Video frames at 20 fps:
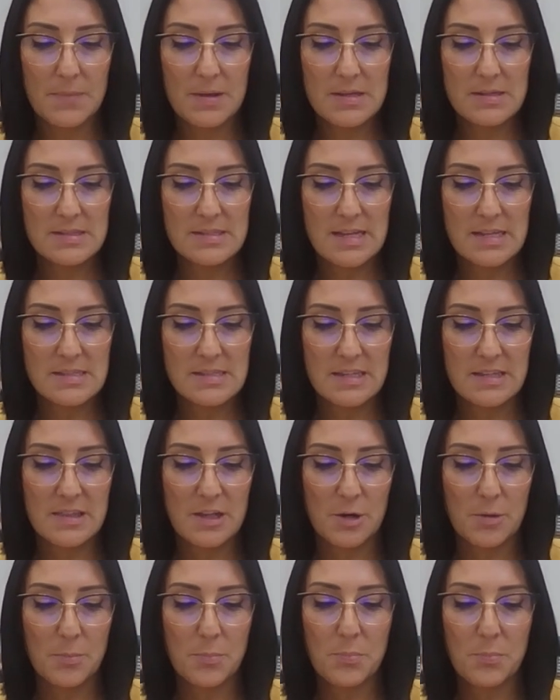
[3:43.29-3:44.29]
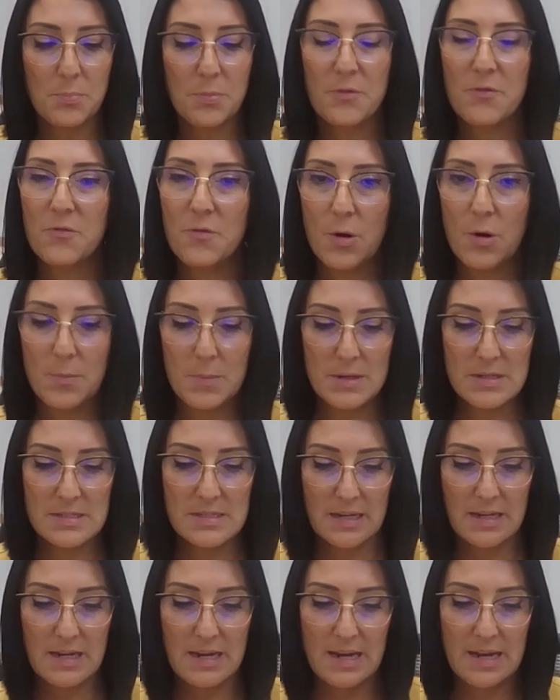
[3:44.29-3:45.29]
assessing their performance
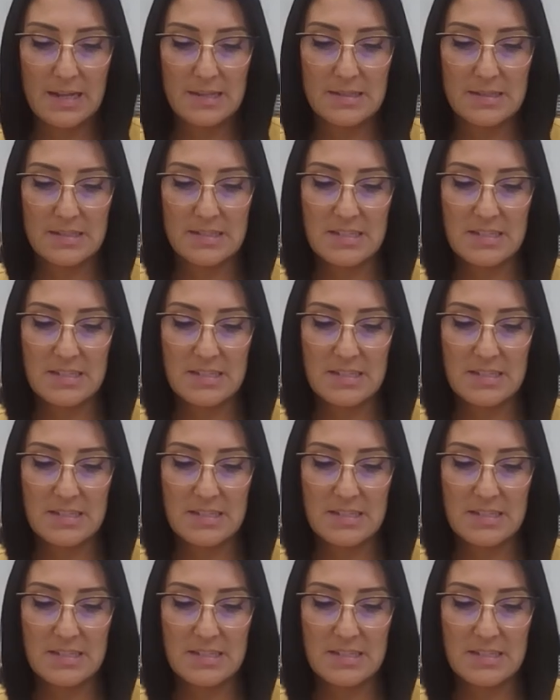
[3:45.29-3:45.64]
against